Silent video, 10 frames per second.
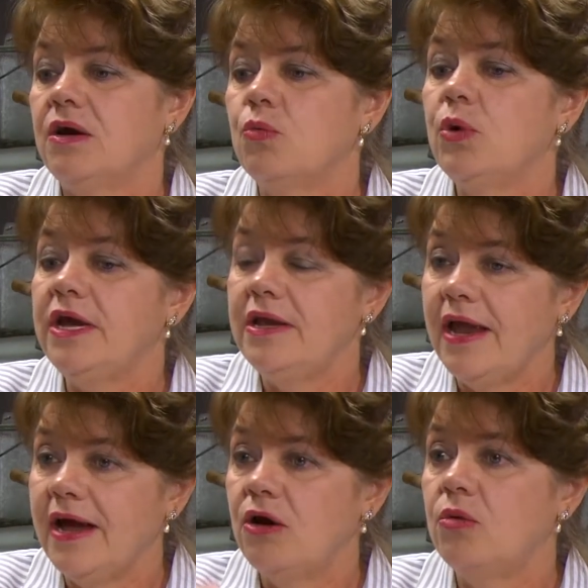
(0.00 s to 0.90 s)
We
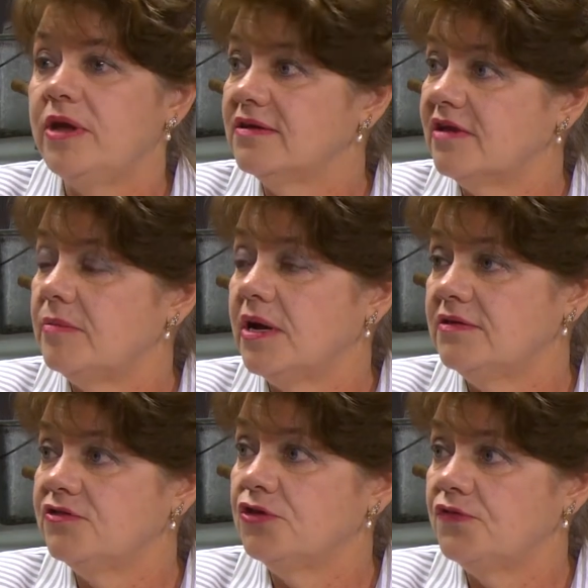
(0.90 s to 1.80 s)
now, because
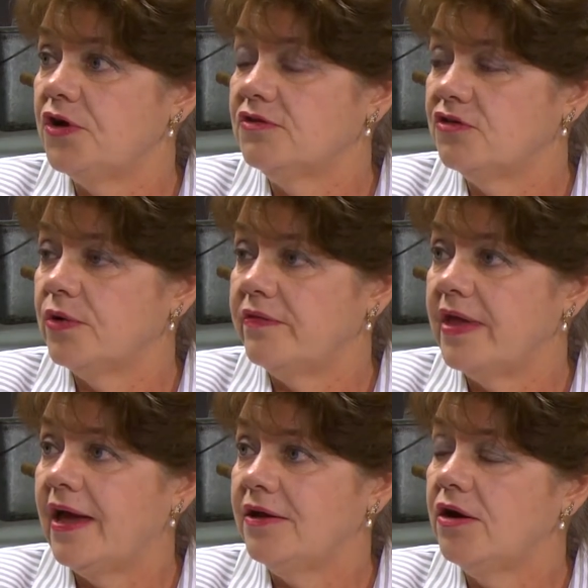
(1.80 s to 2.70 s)
I serve also on
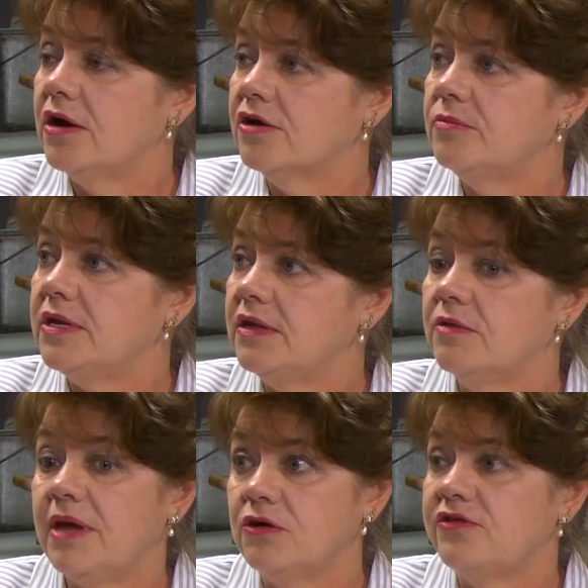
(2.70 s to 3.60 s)
the ad hoc committee,
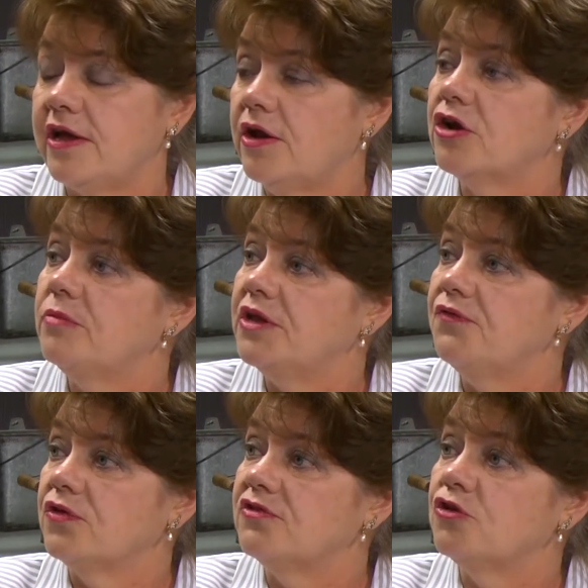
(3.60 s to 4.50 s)
the mayor's ad hoc committee
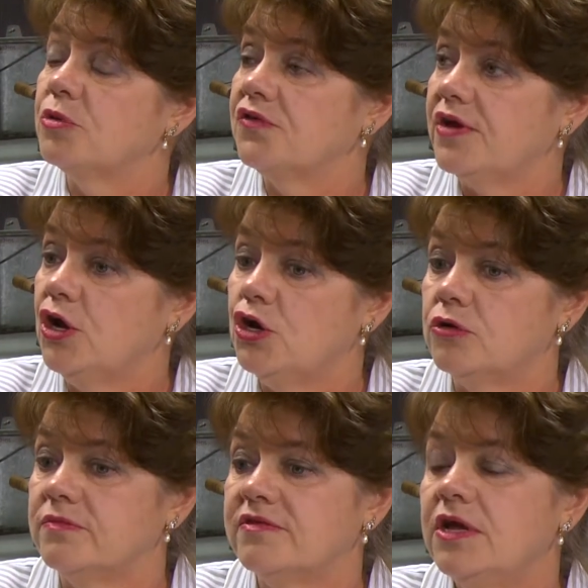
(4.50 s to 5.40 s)
for the sober living
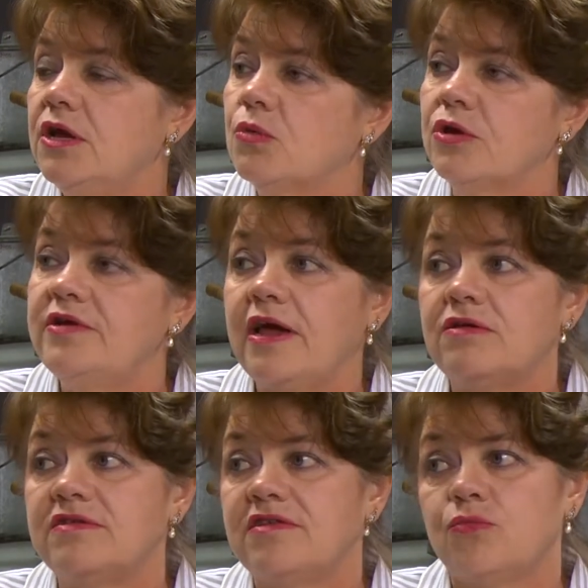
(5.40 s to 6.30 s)
homes, we're
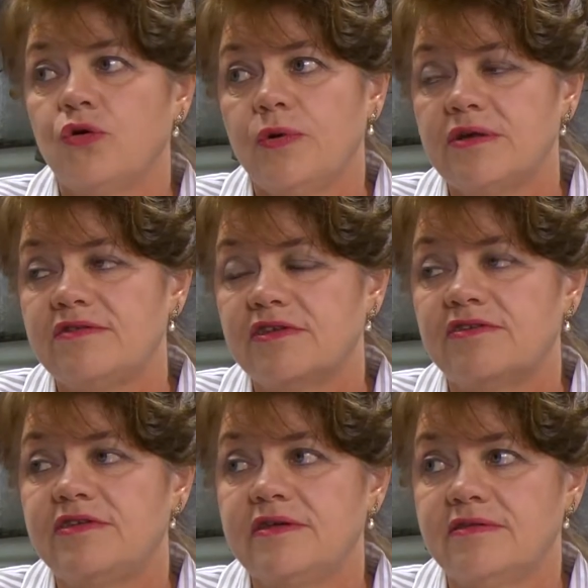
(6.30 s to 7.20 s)
down to somewhere around
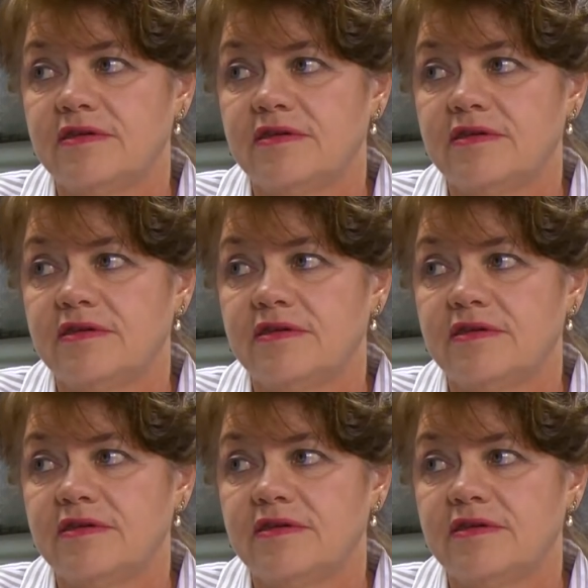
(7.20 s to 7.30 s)
60 to